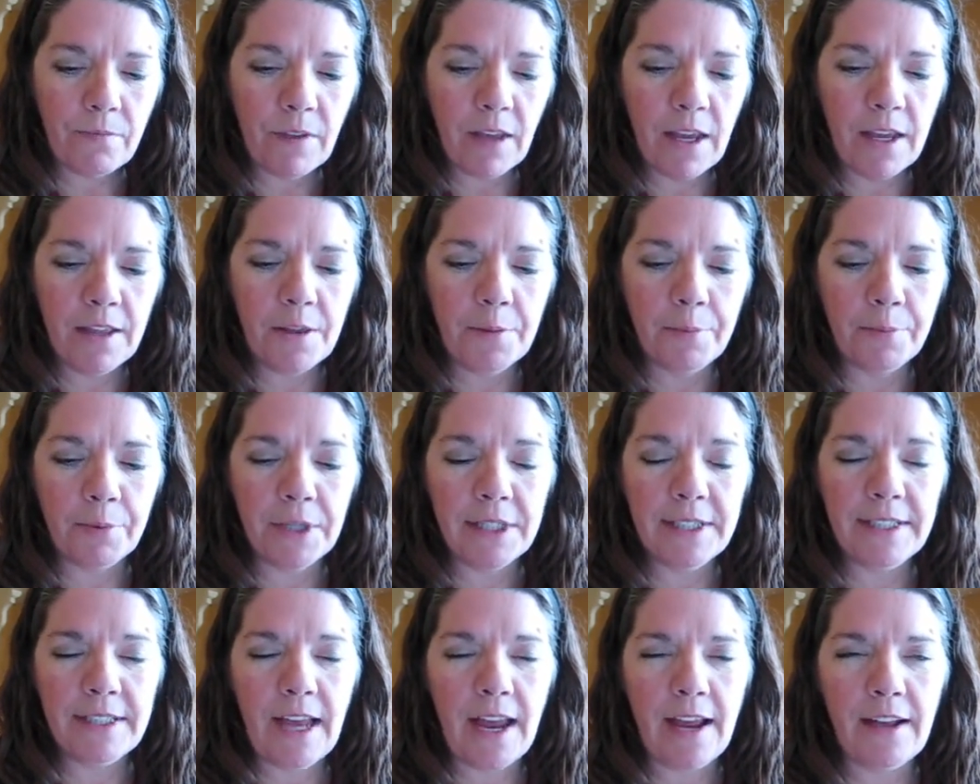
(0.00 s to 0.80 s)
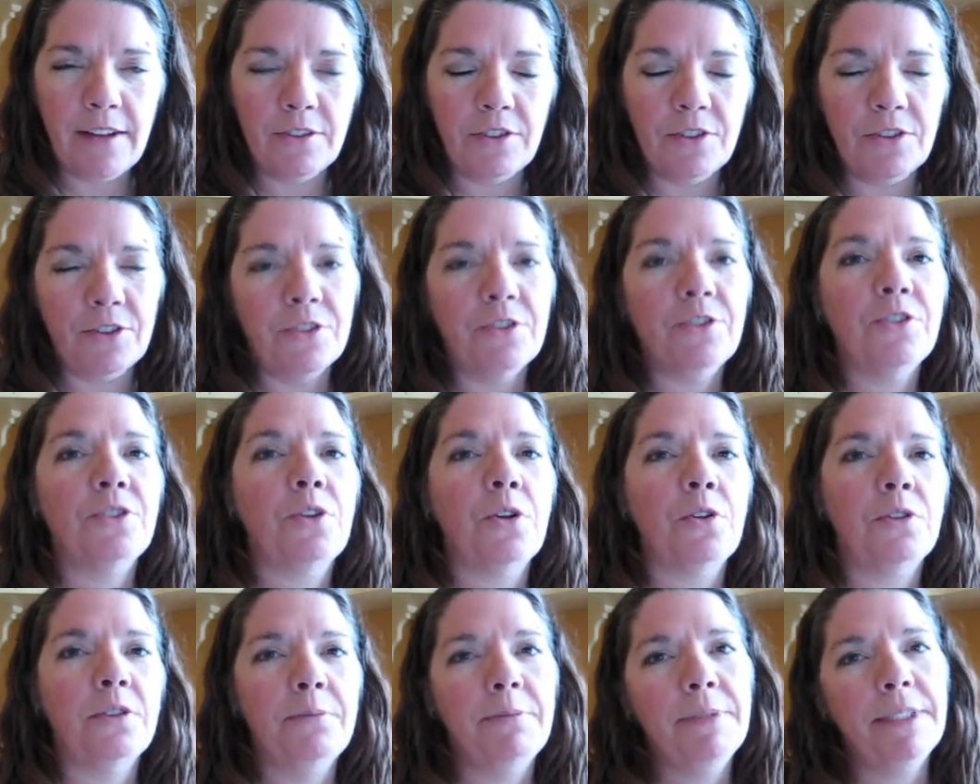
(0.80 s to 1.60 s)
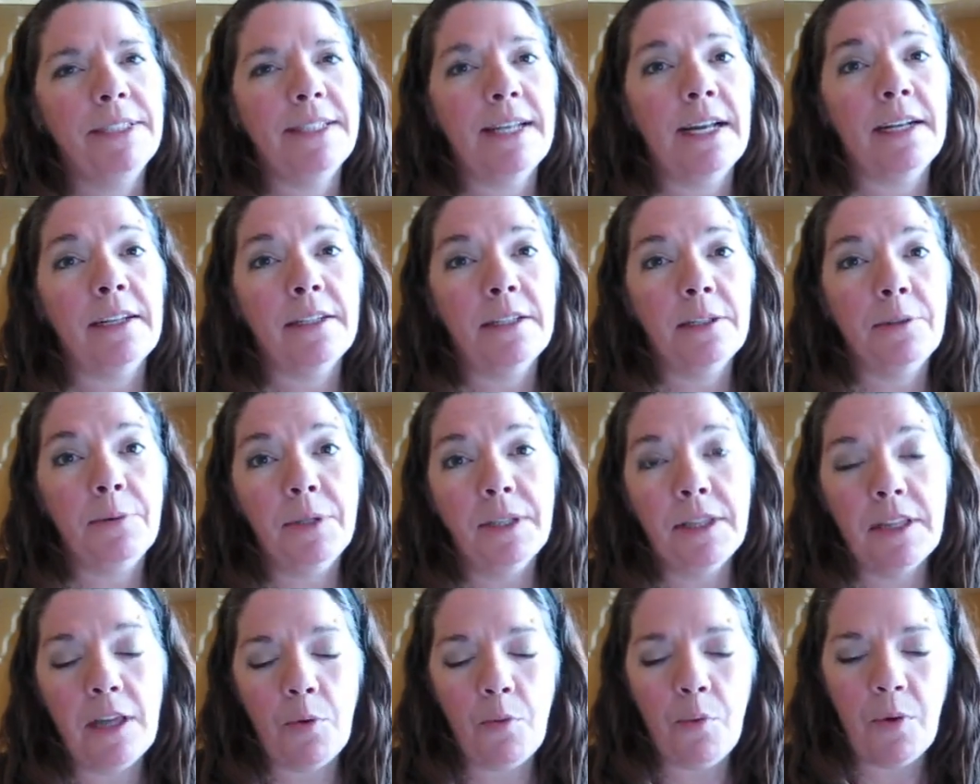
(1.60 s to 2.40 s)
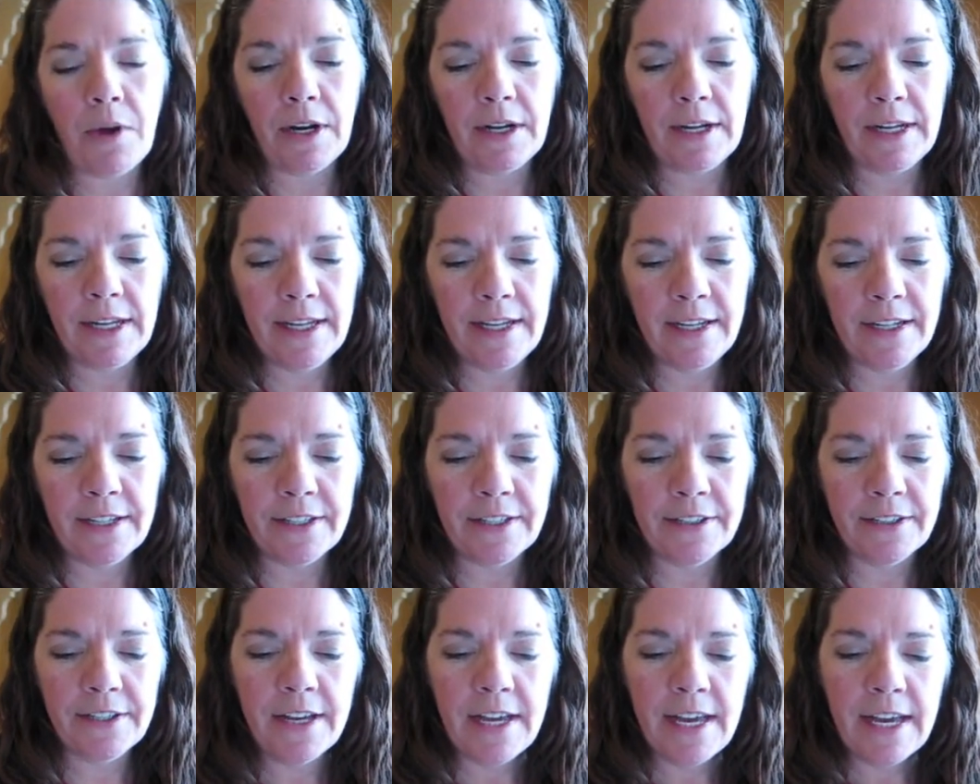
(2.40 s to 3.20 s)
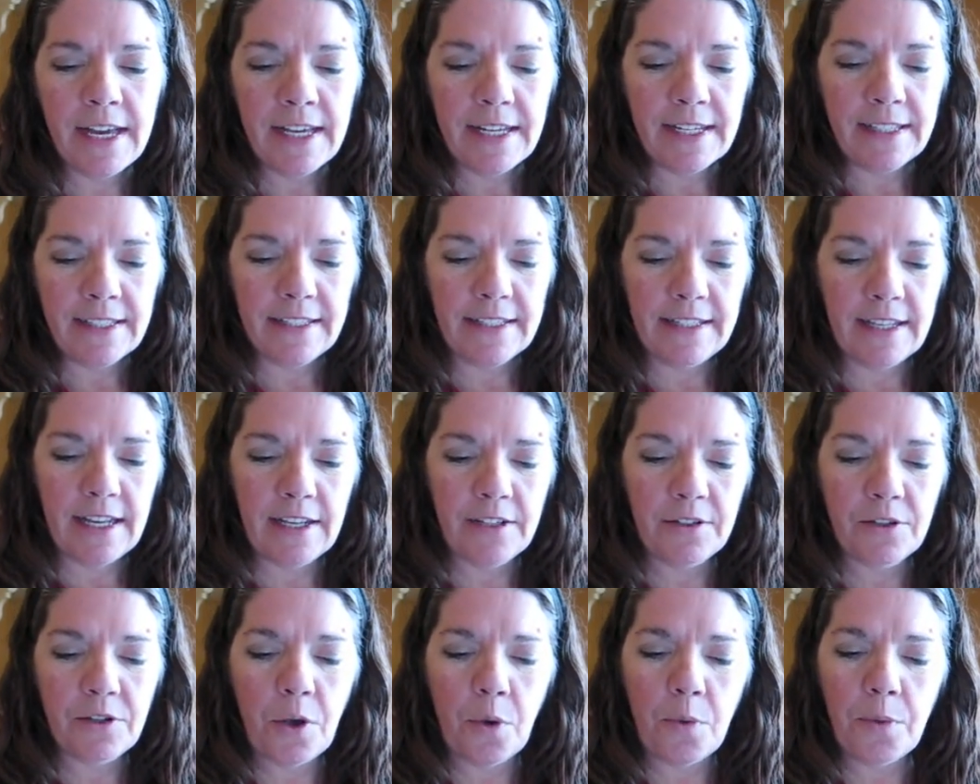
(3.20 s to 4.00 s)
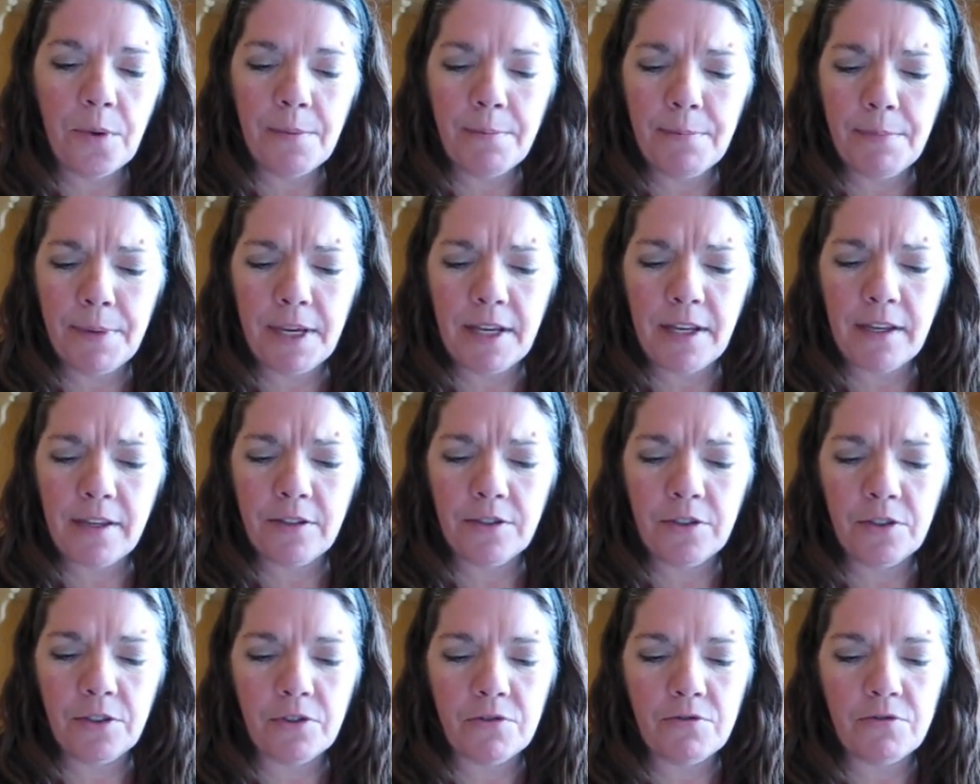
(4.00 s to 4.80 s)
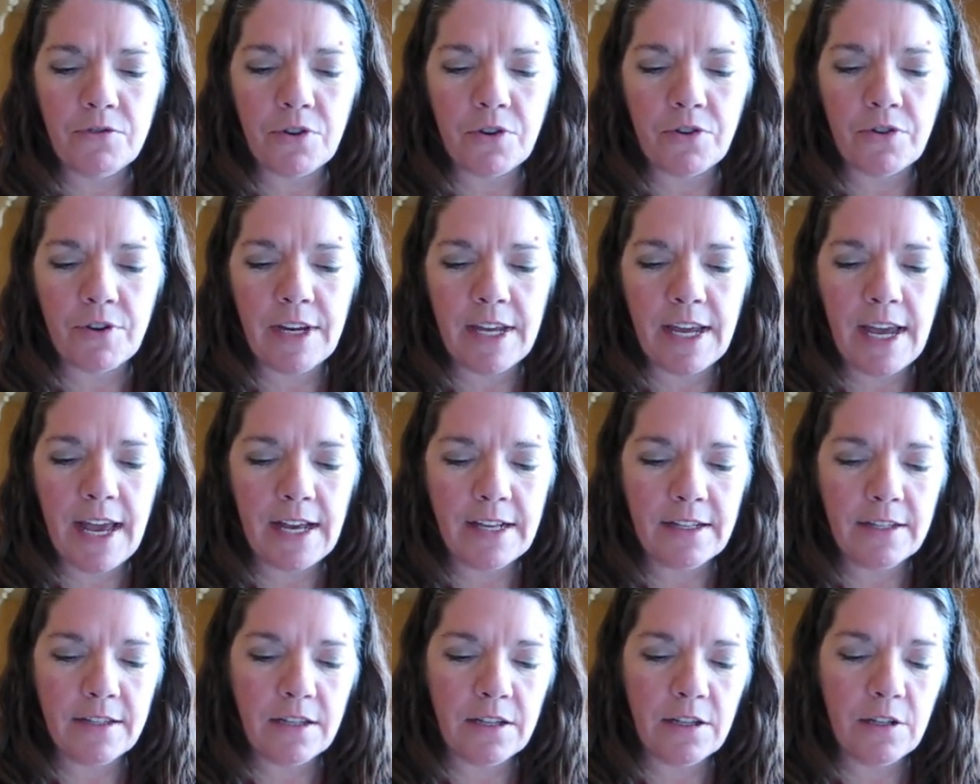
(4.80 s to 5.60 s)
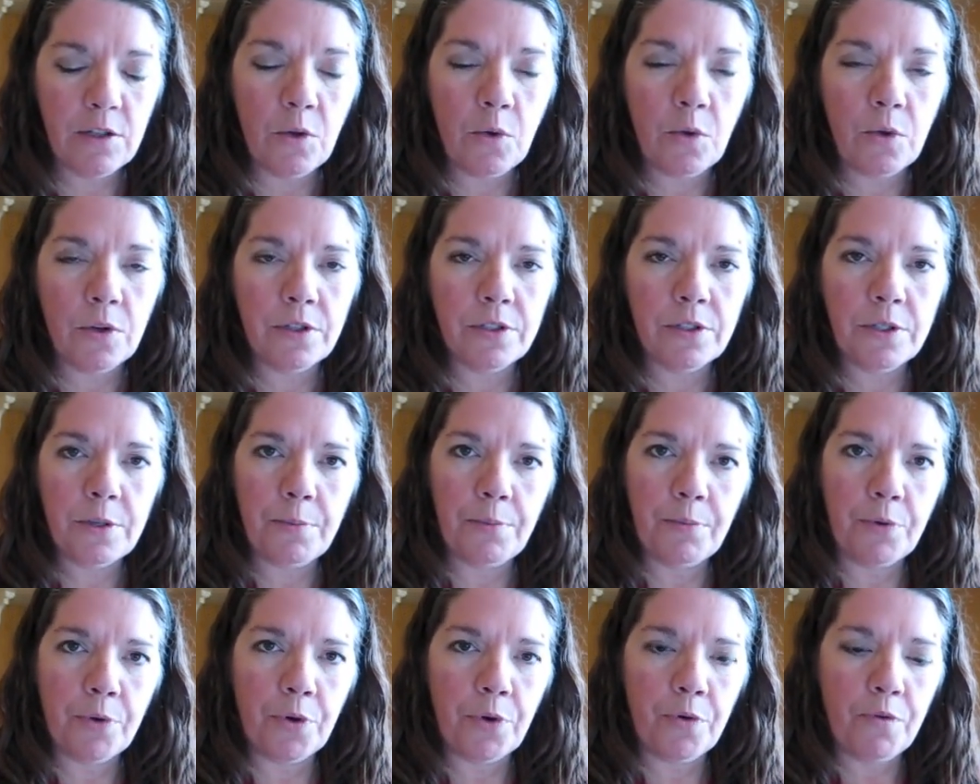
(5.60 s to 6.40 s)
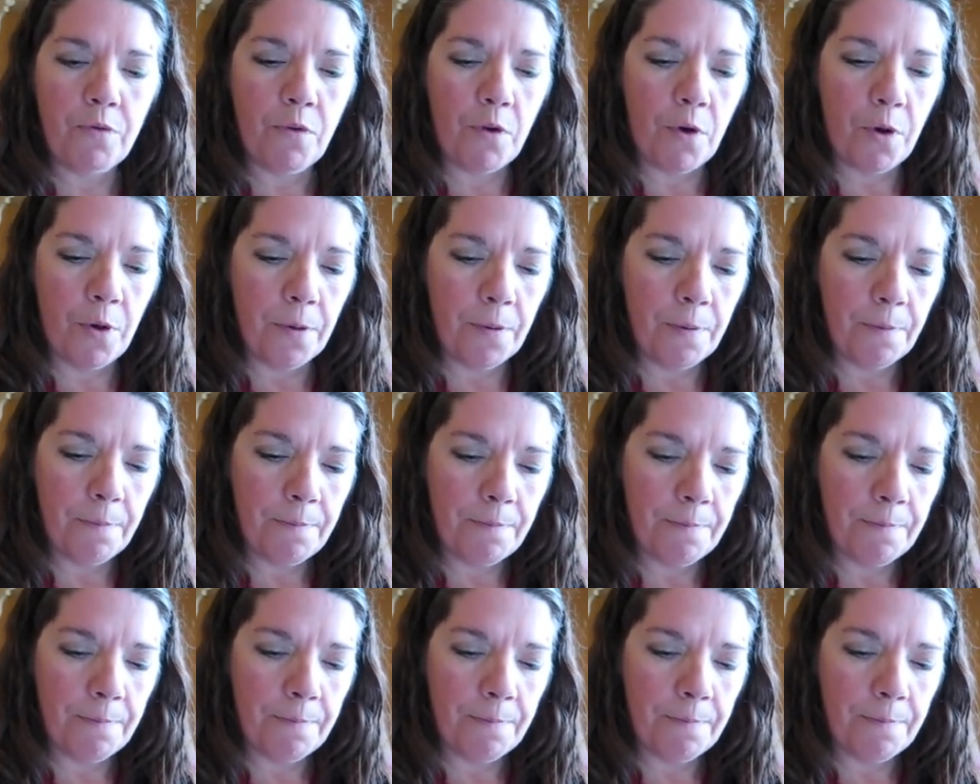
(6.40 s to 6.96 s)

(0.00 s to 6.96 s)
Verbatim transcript: And the priest answered, told them exactly what they wanted to hear. He said, Go in peace, your journey has the Lord's approval.